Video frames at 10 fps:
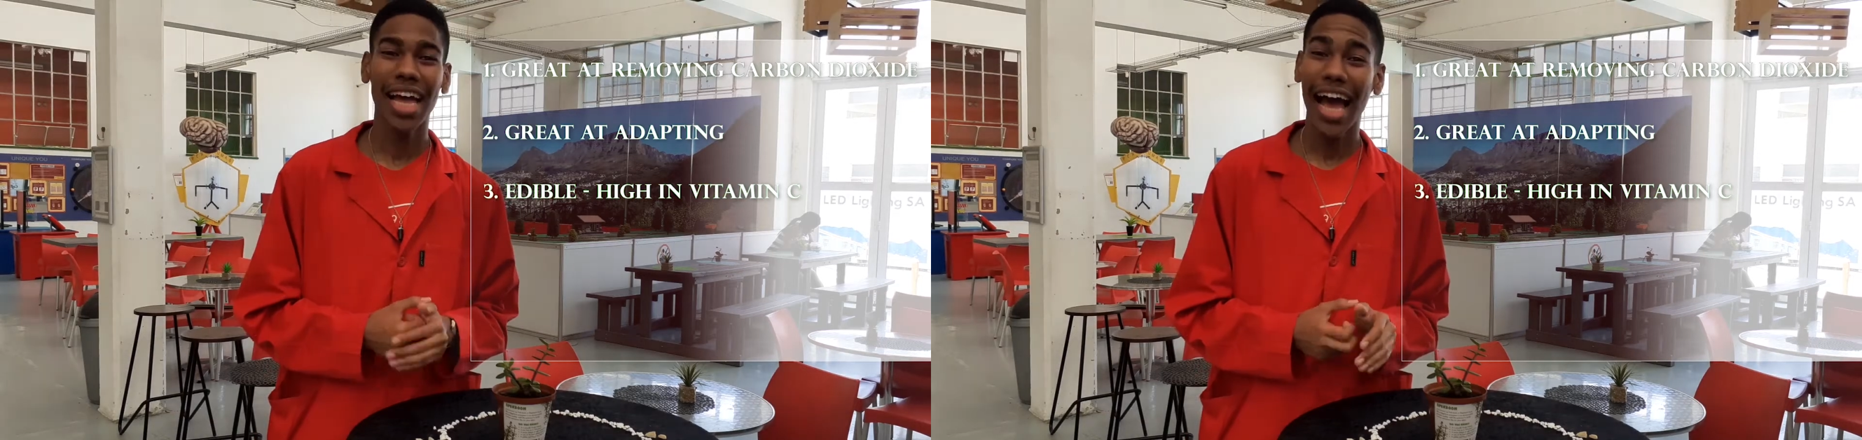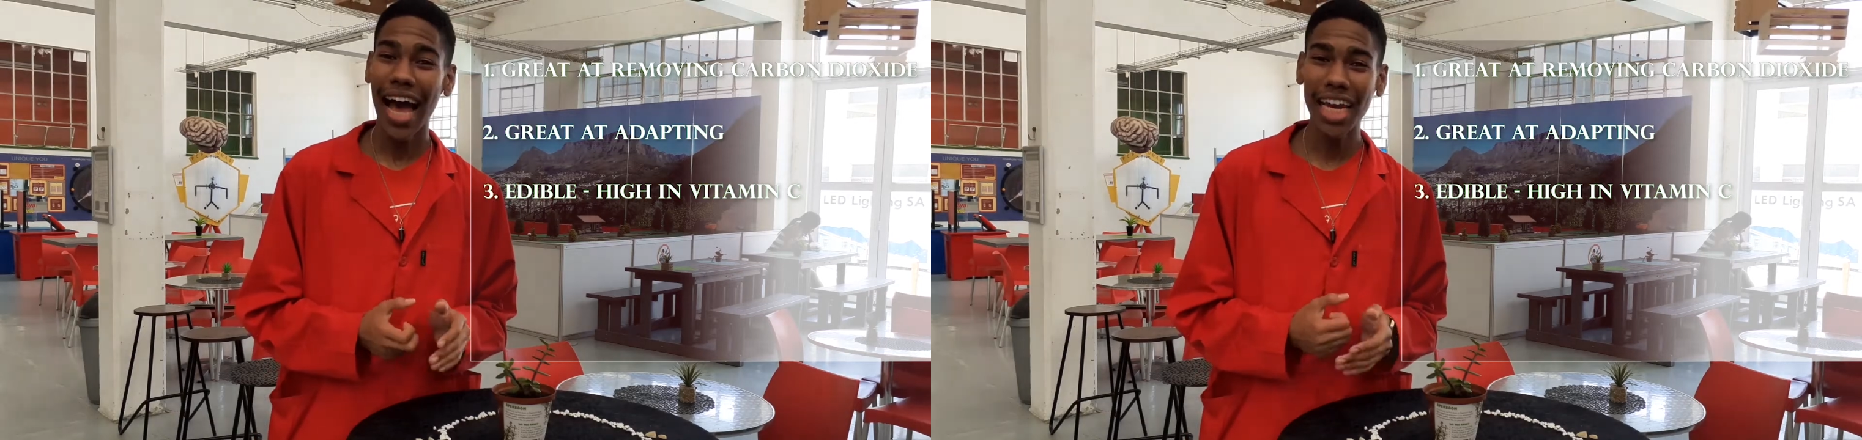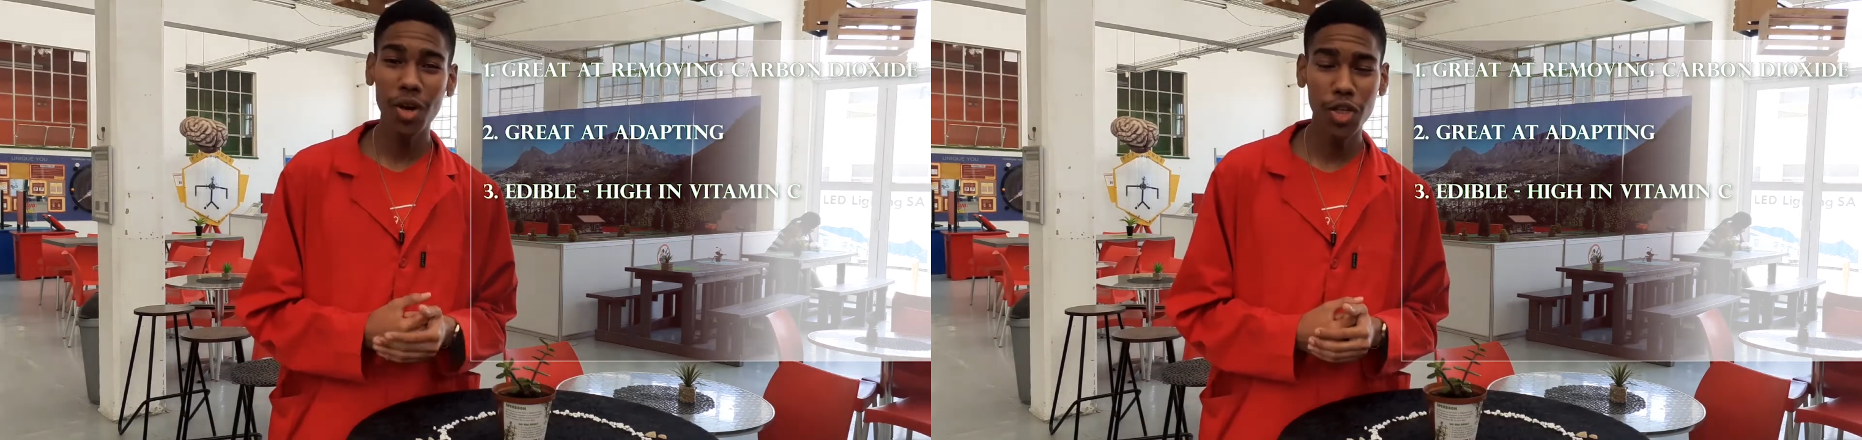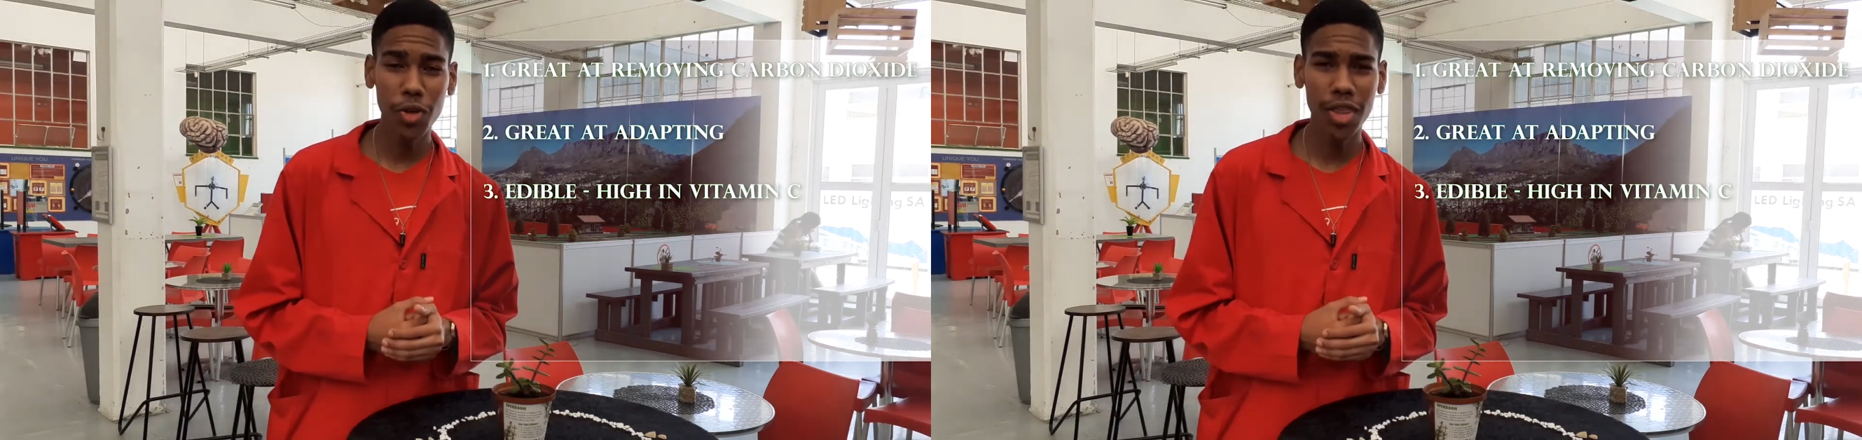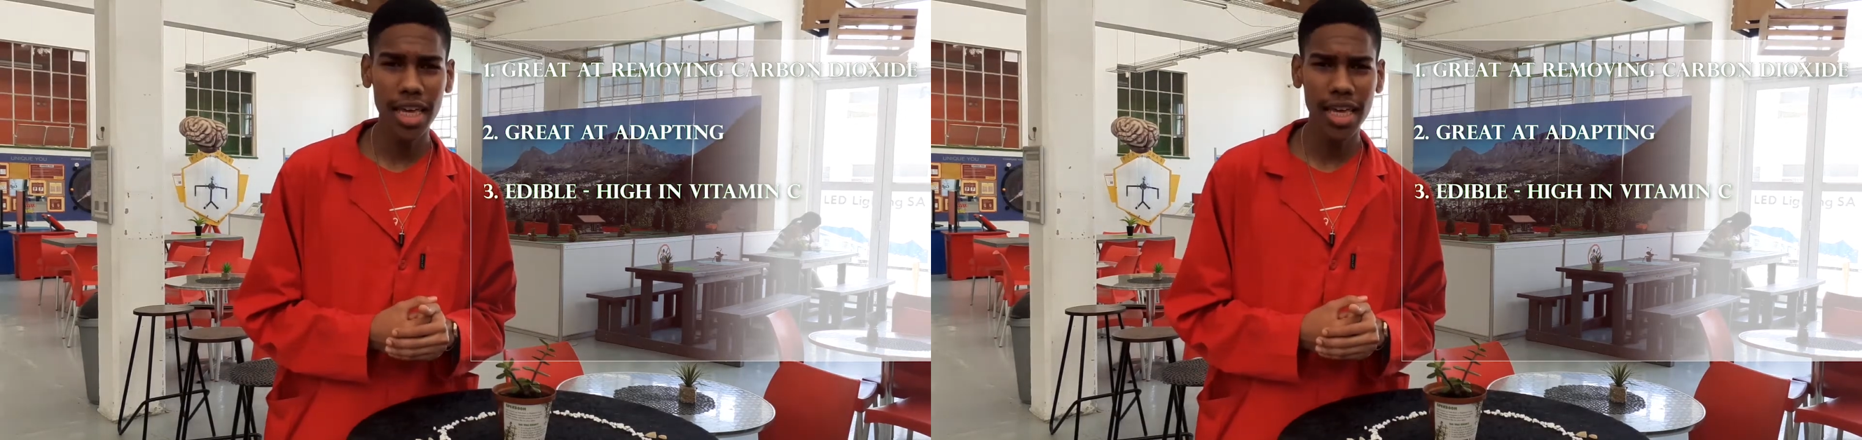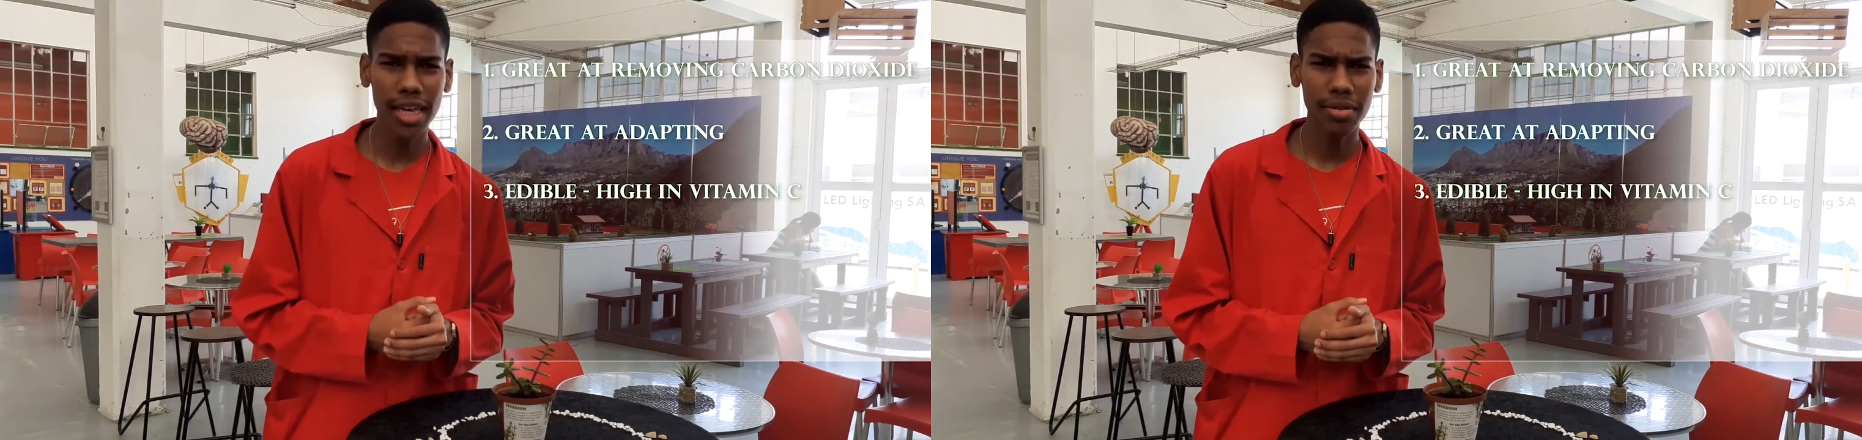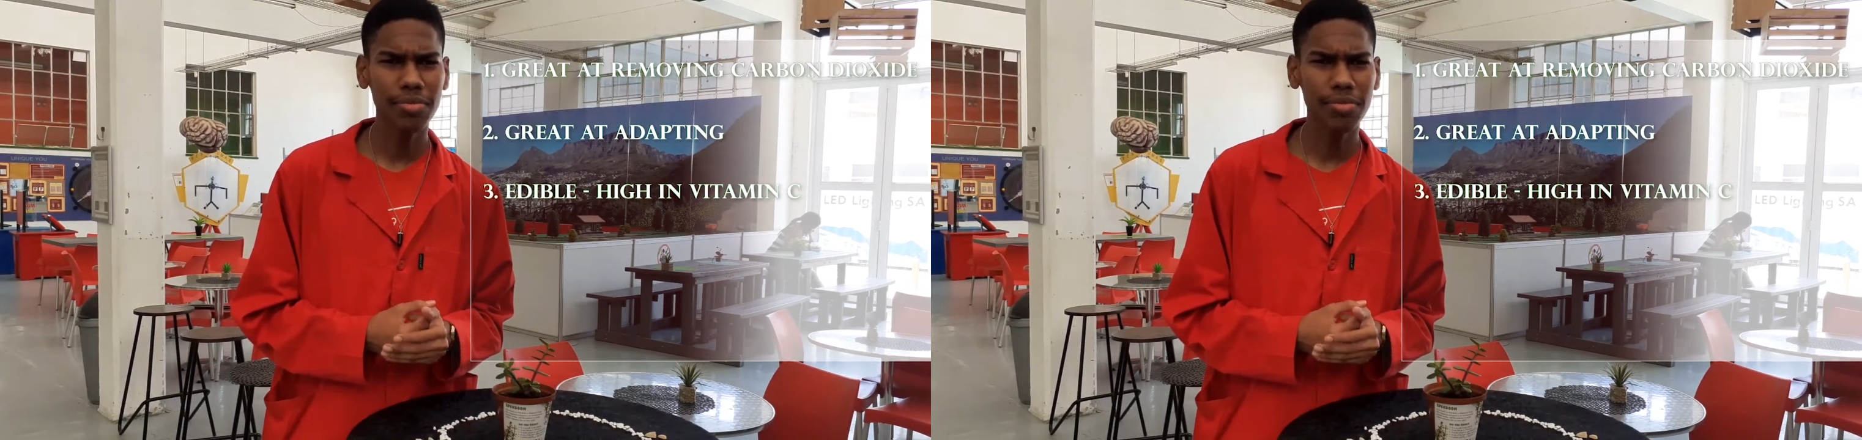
I know what you're thinking,